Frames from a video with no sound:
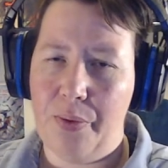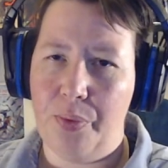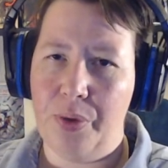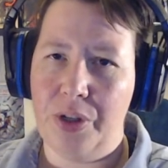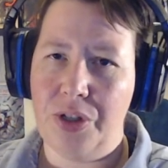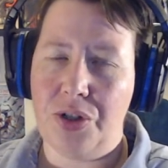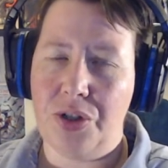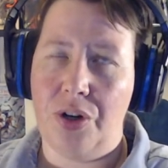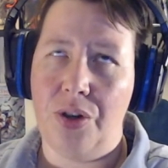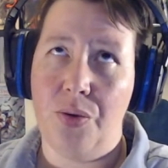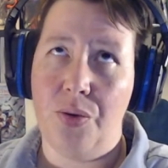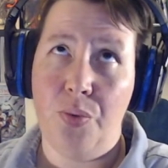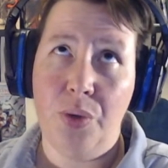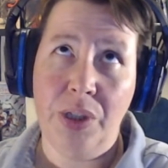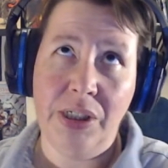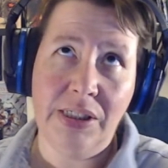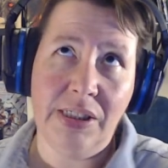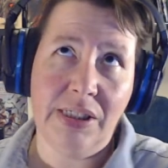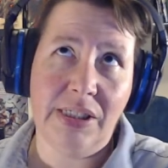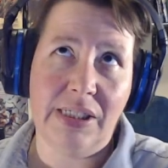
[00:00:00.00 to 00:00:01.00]
which are the
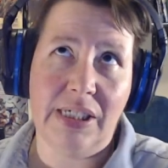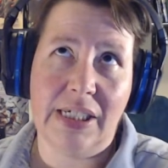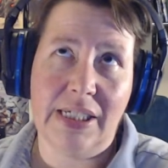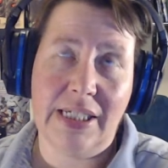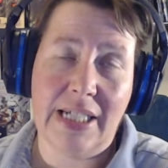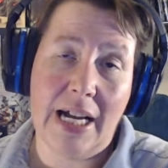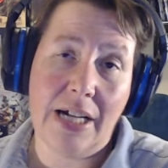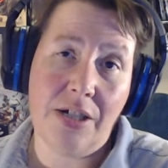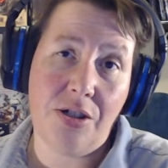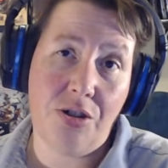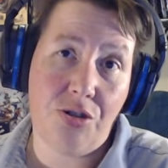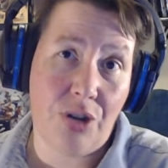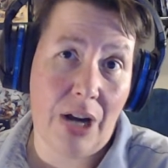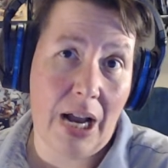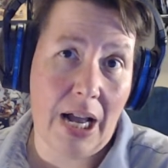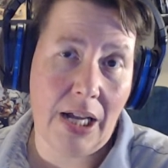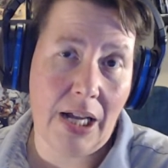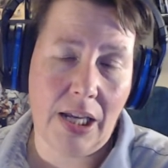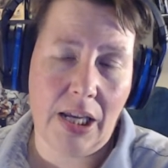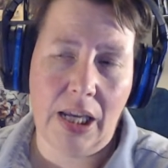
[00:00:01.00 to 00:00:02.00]
ones that attacked
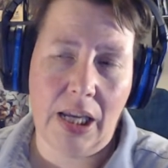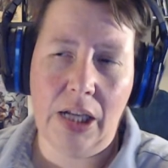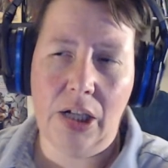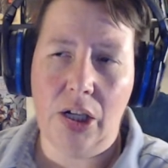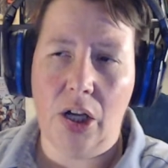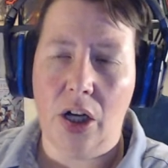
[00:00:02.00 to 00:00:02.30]
Drac and